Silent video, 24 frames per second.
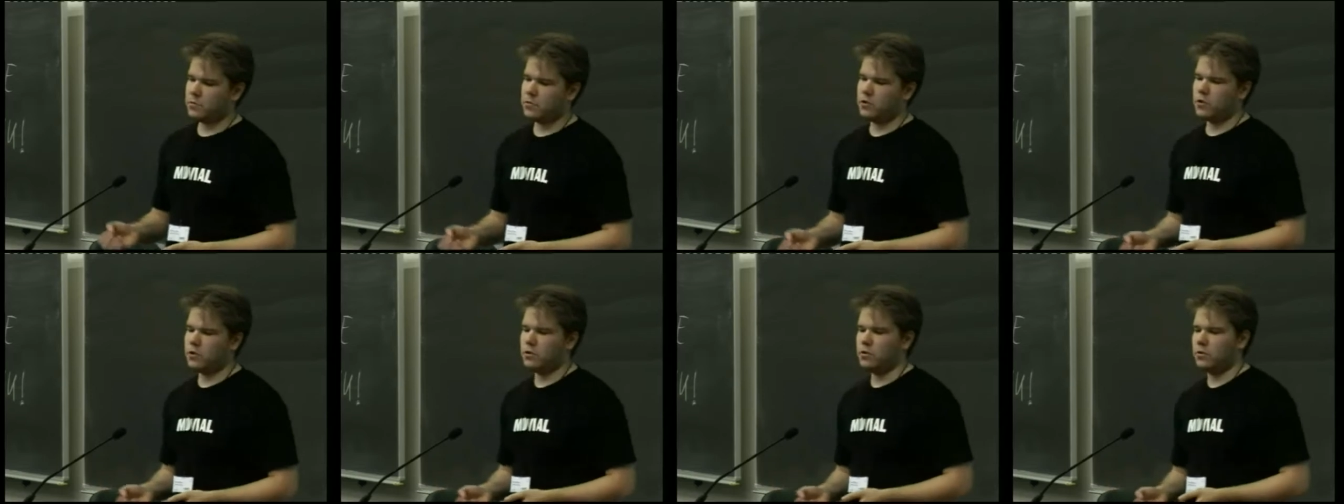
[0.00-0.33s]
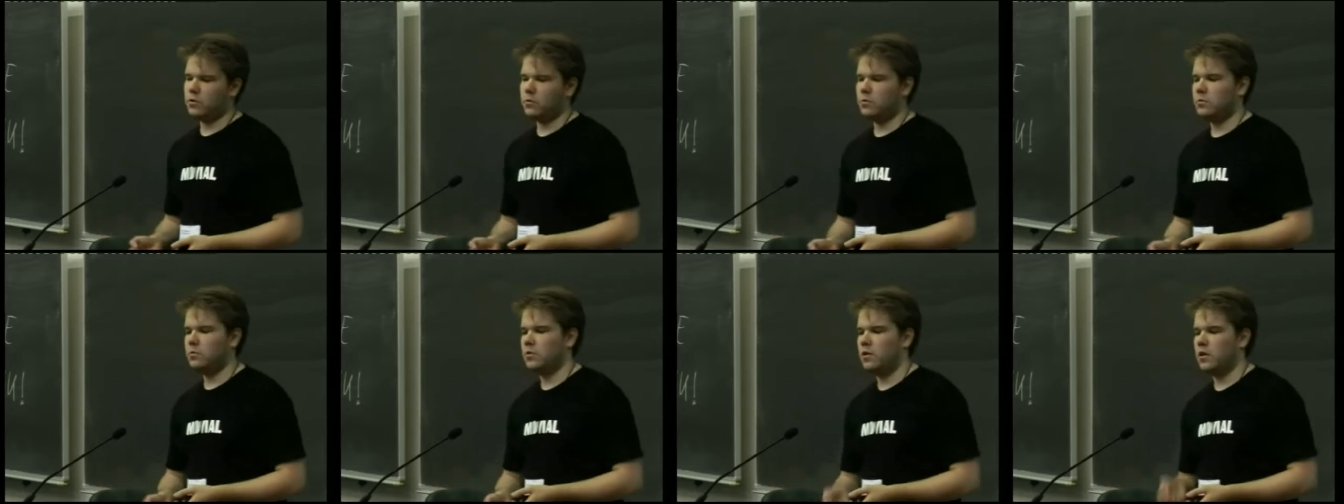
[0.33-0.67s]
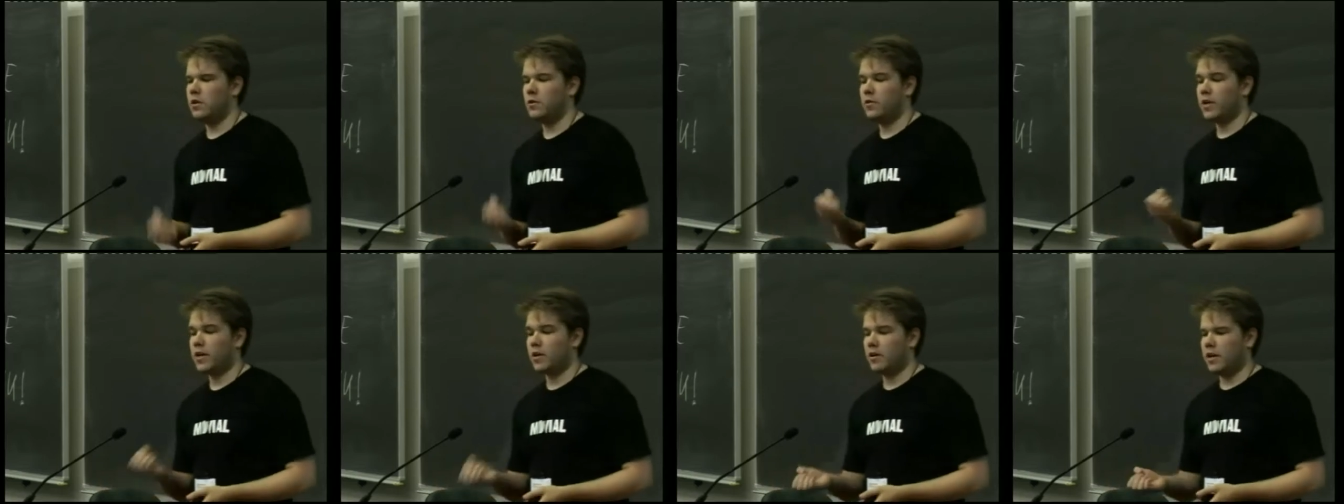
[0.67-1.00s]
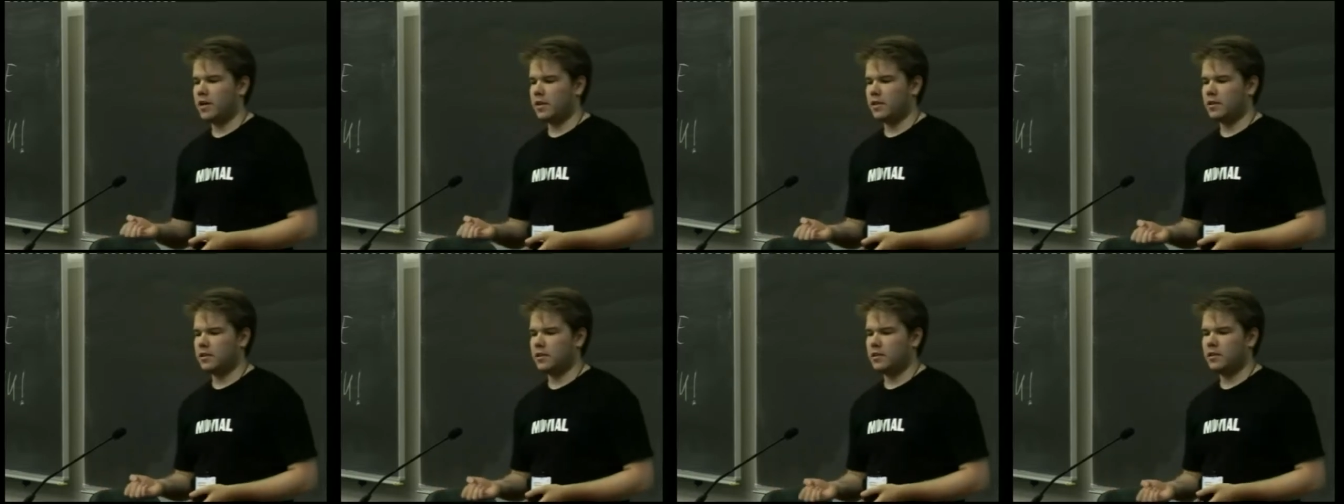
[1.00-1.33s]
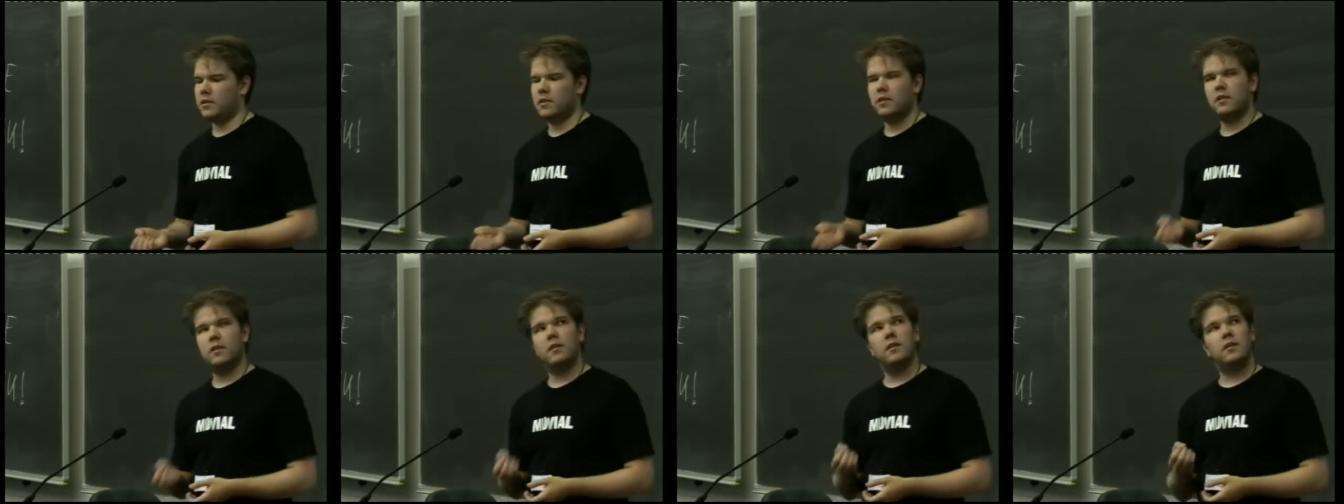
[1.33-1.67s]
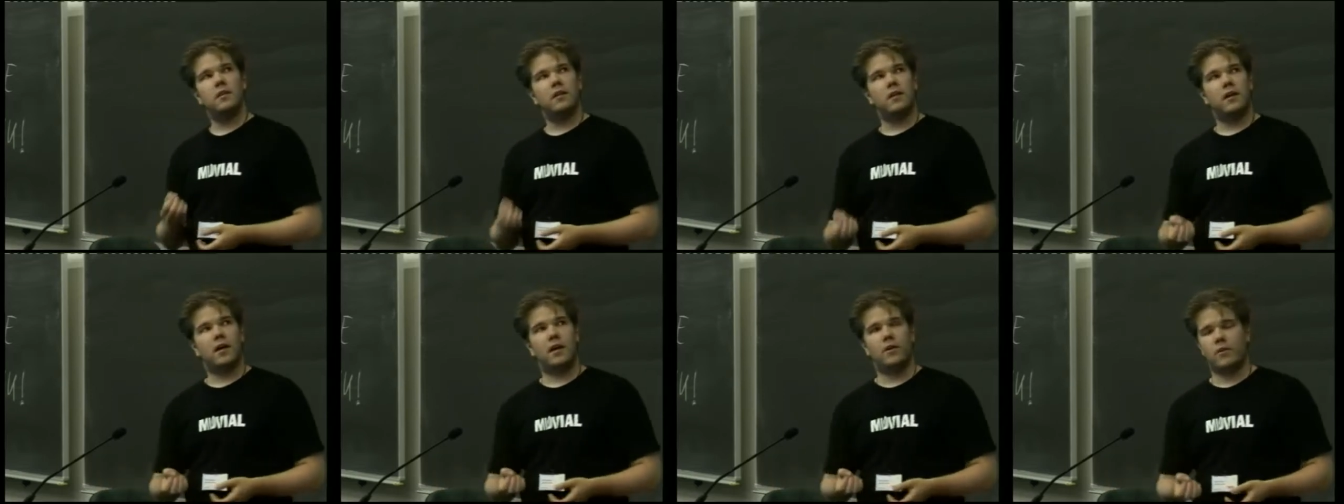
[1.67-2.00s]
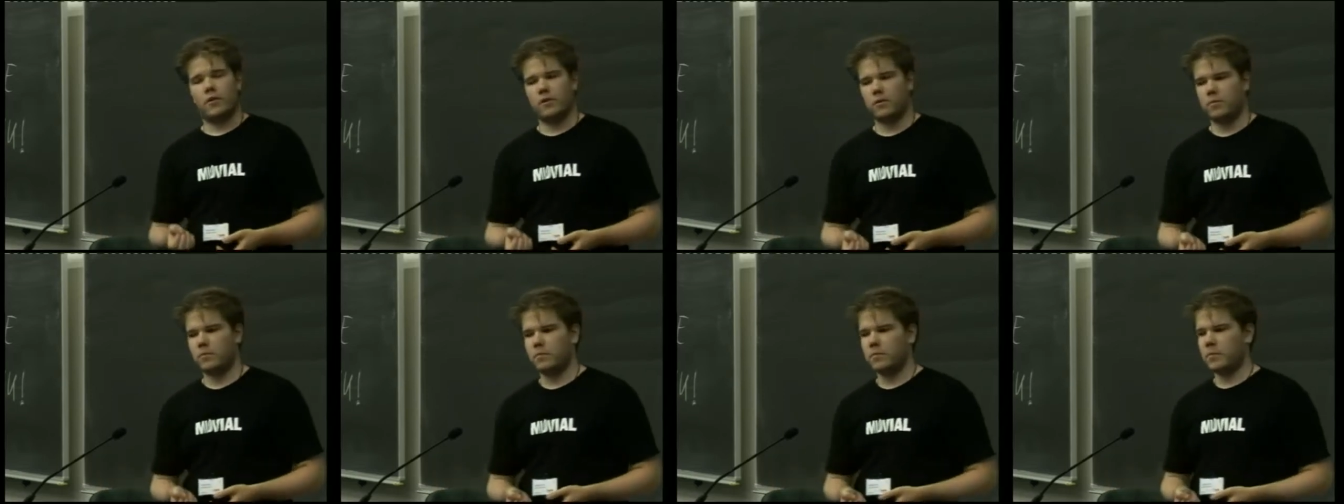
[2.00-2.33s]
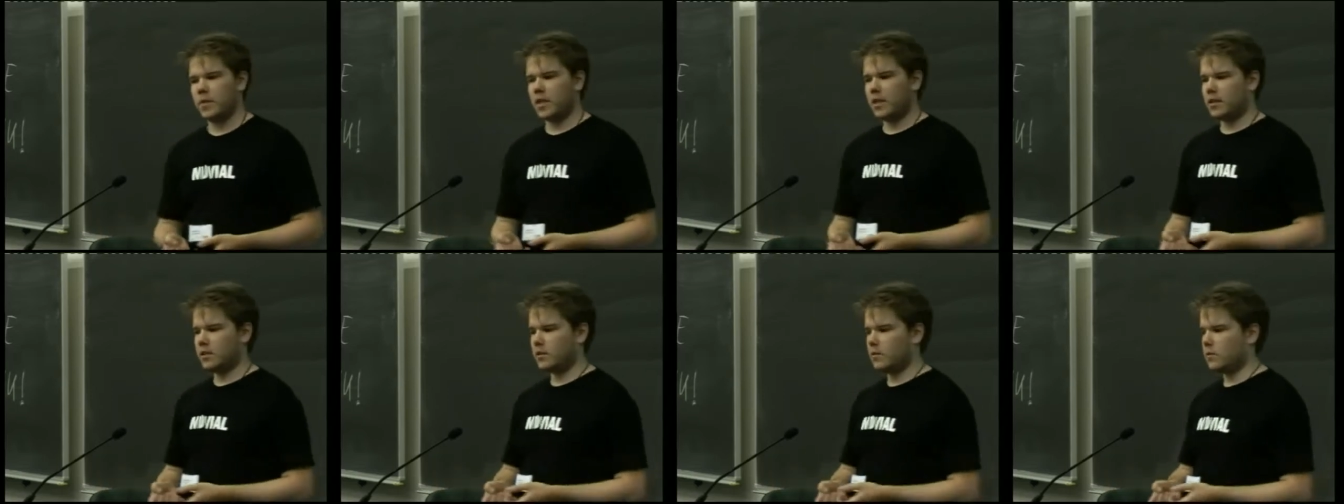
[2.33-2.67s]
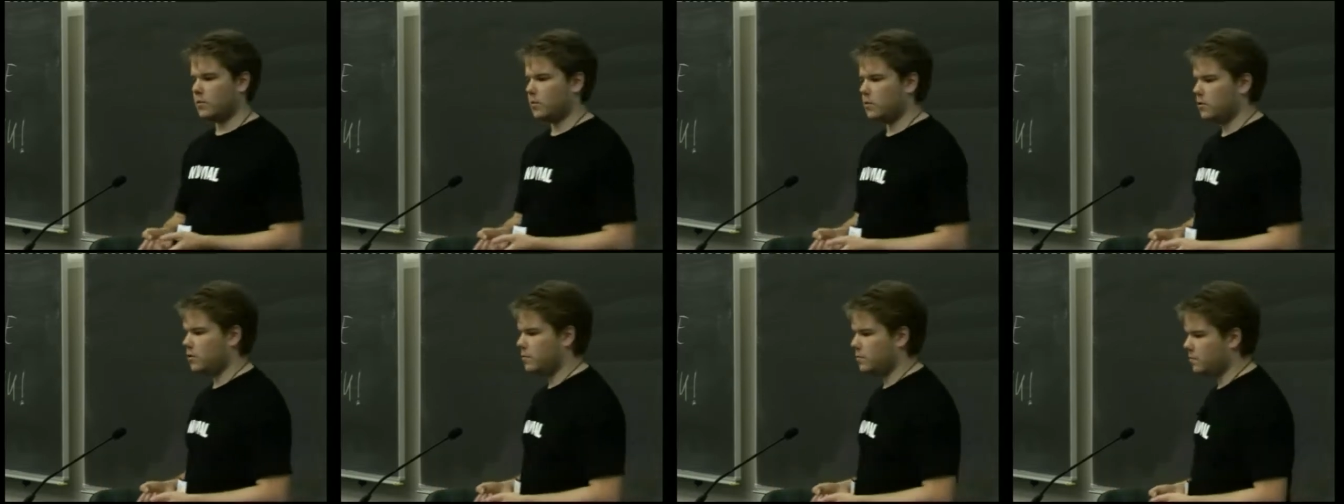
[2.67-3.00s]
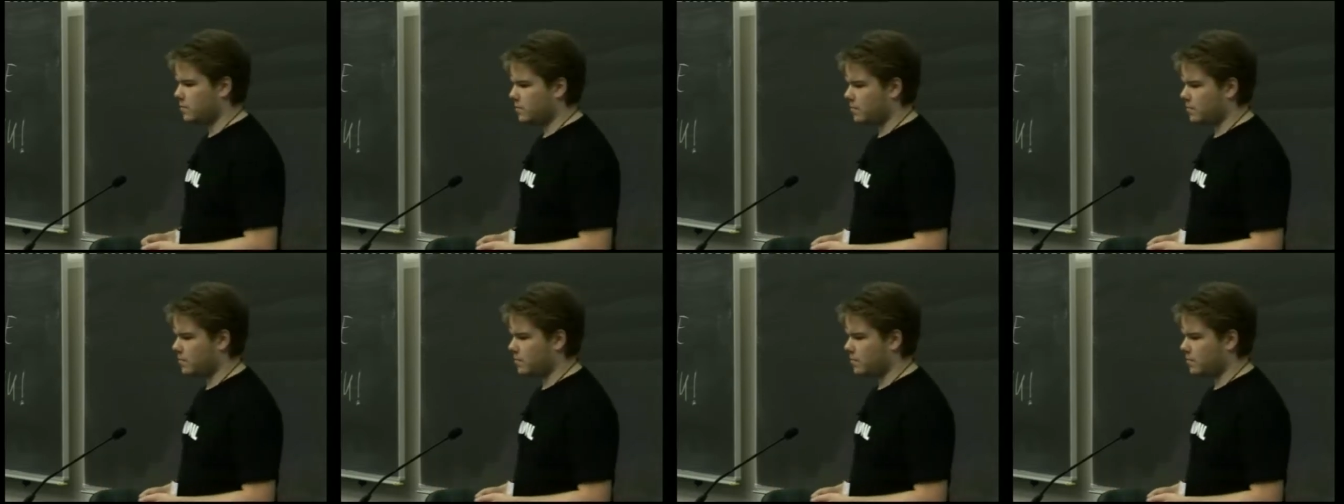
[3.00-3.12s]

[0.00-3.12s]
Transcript: to recognize our build tools.